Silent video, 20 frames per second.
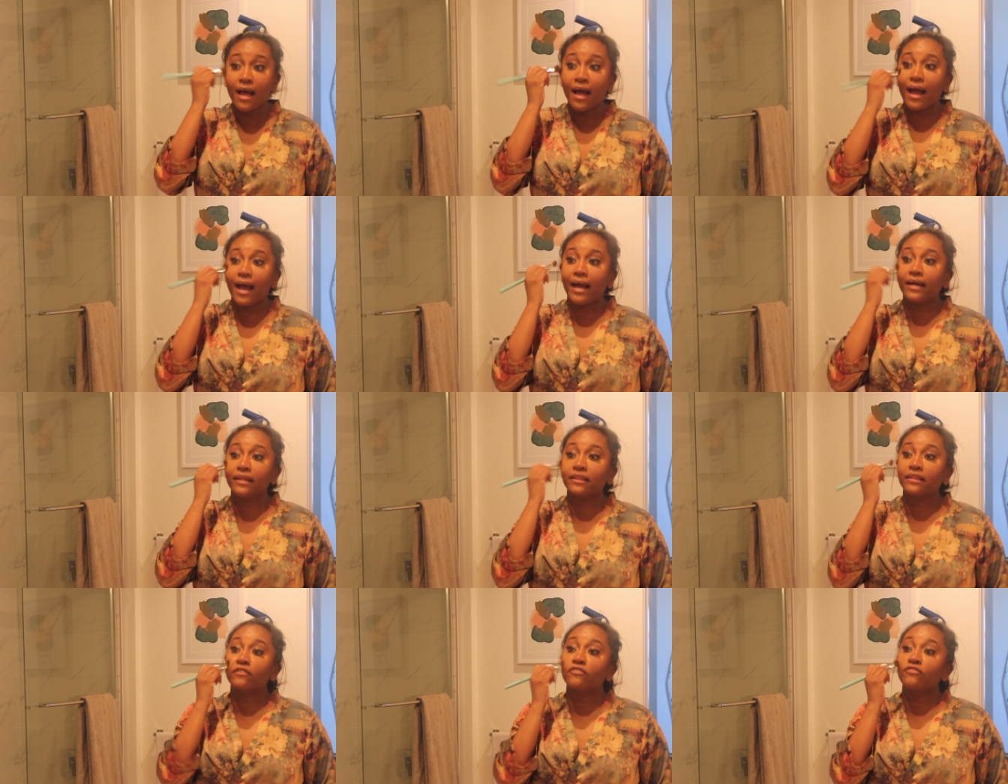
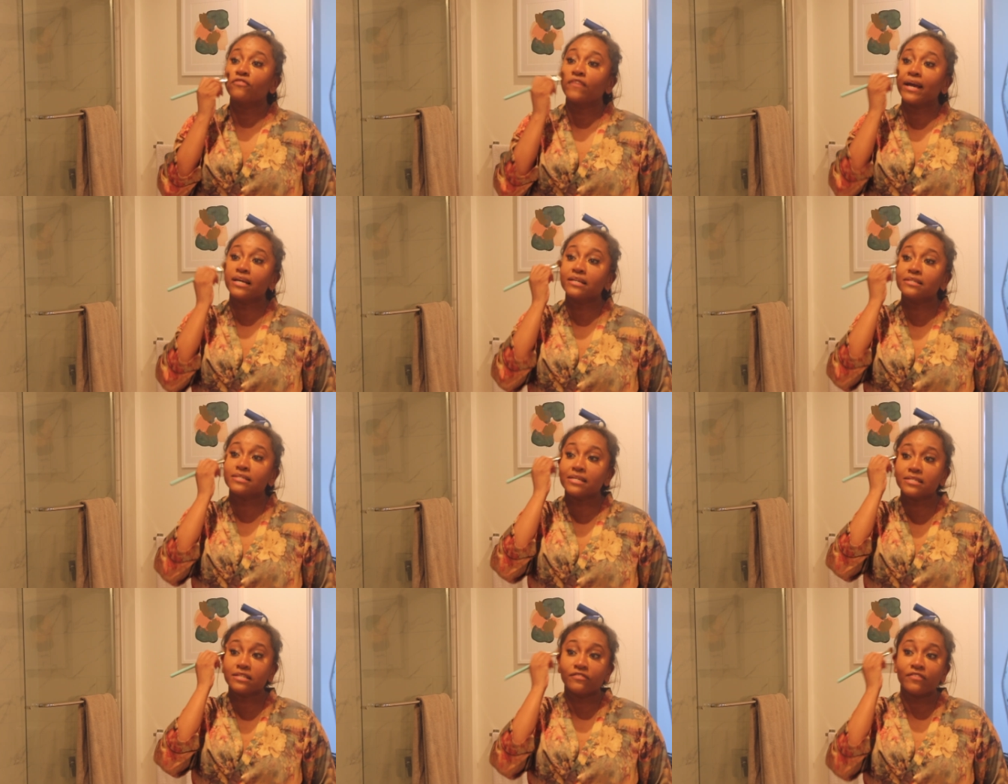and the
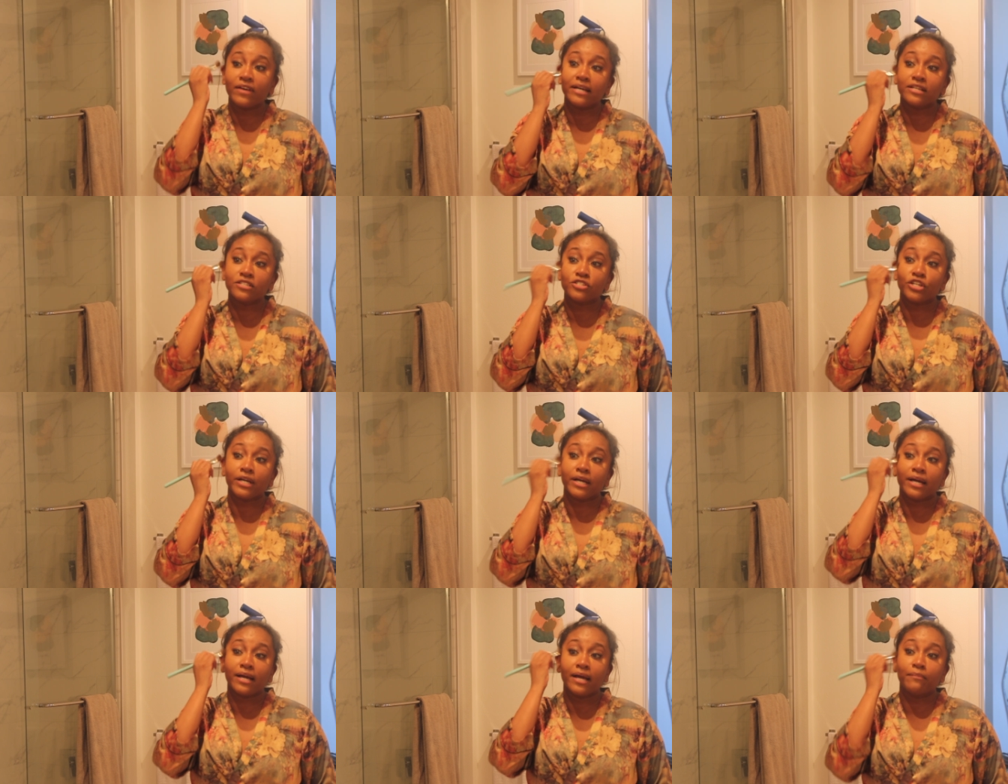phases of
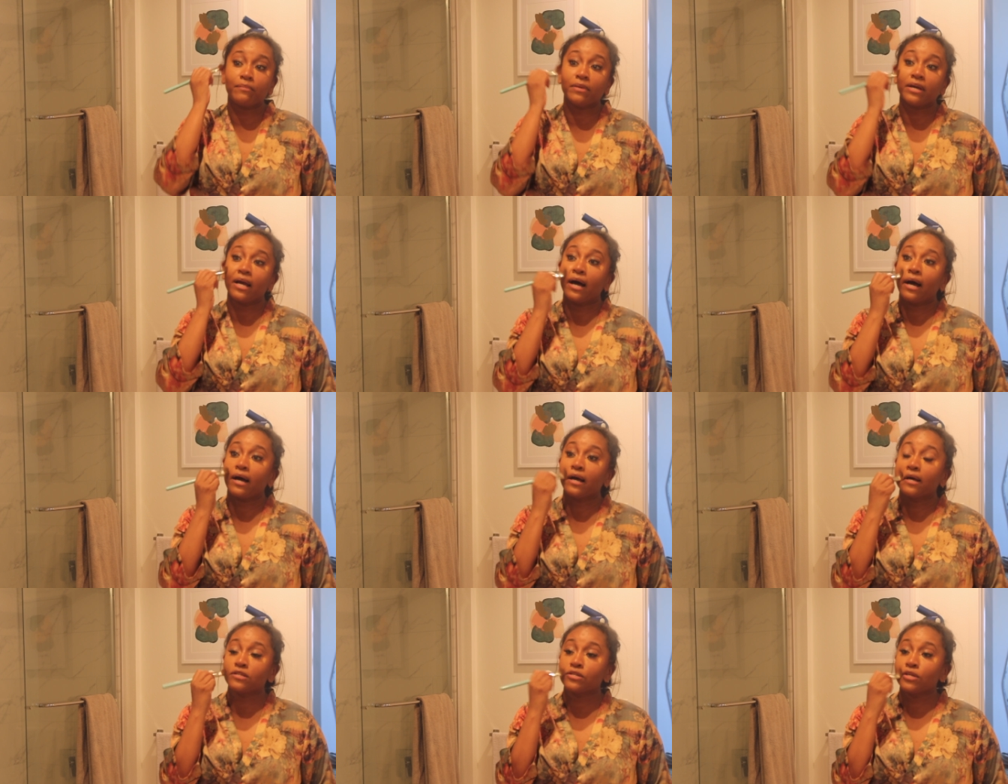aging,
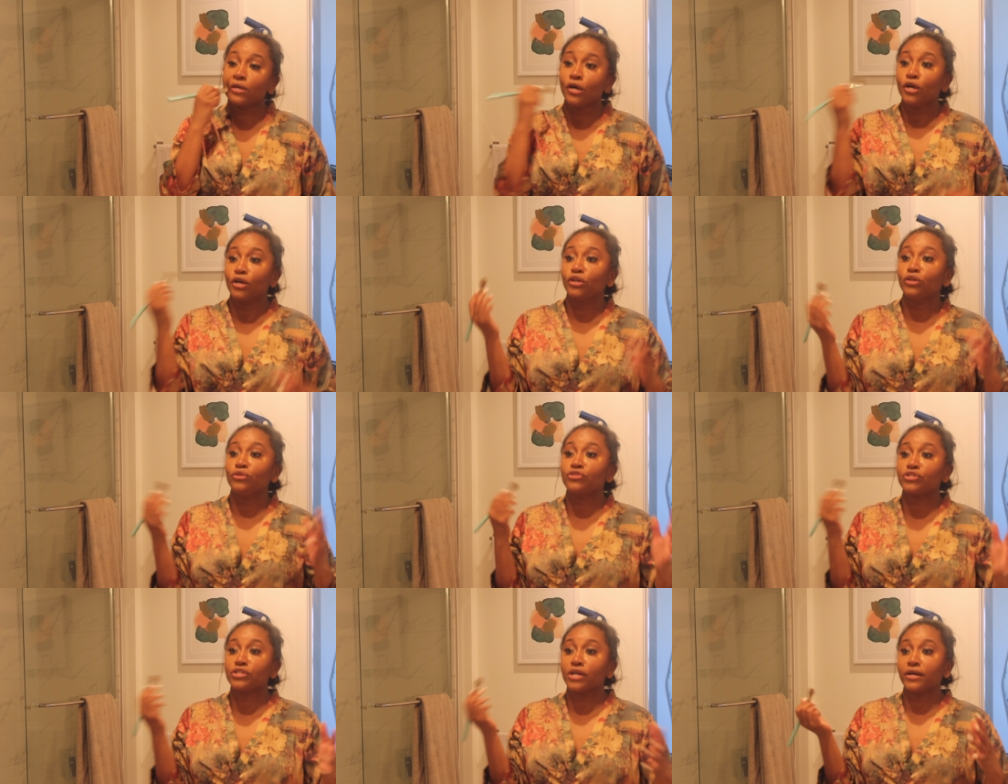because
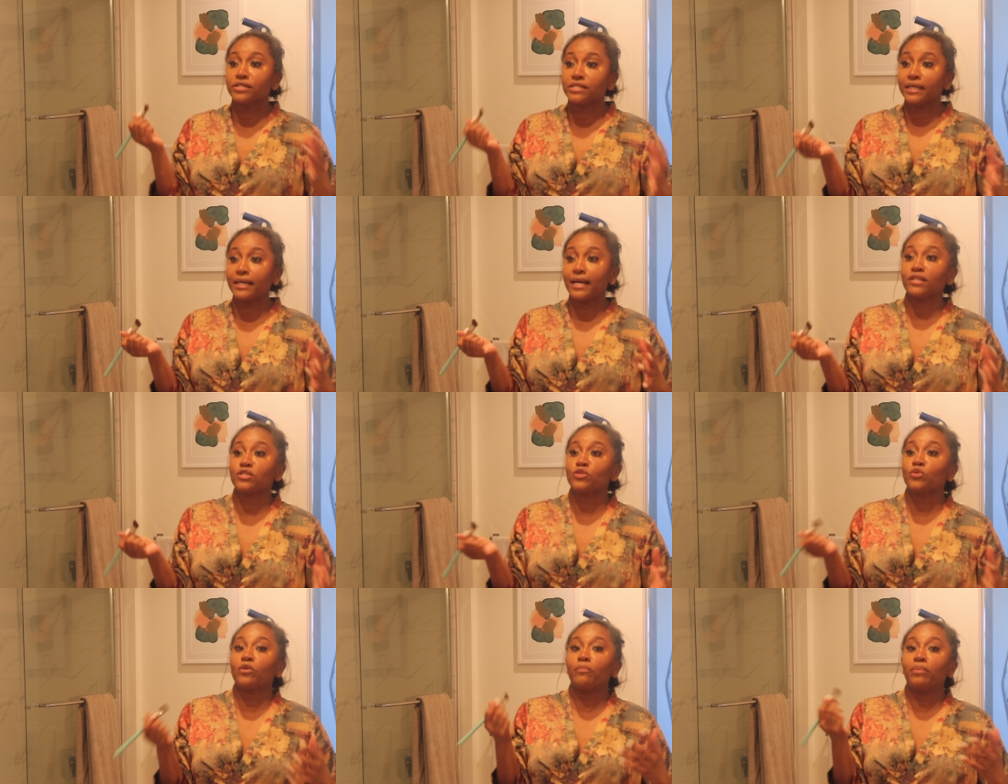you start to
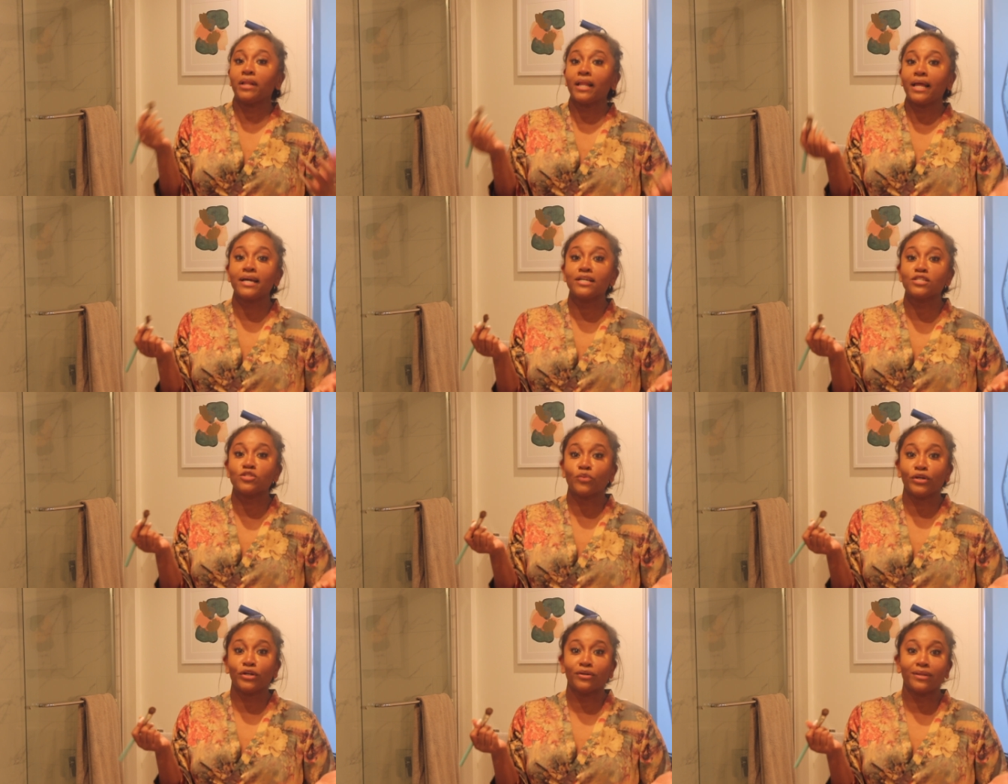get to a
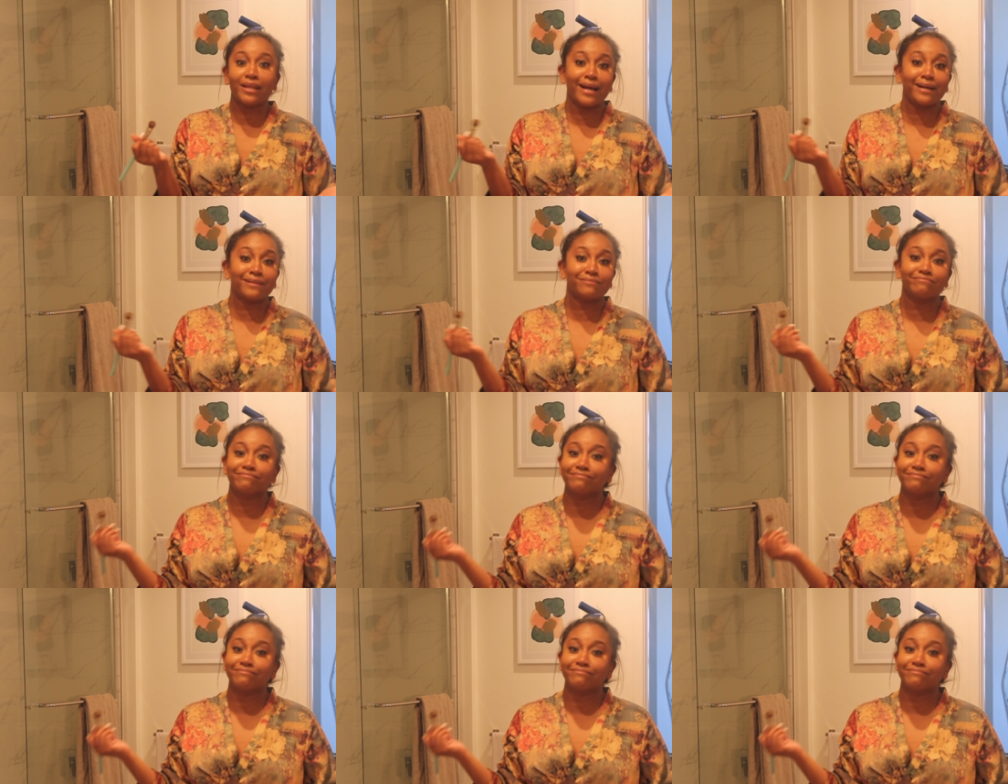place where you're like,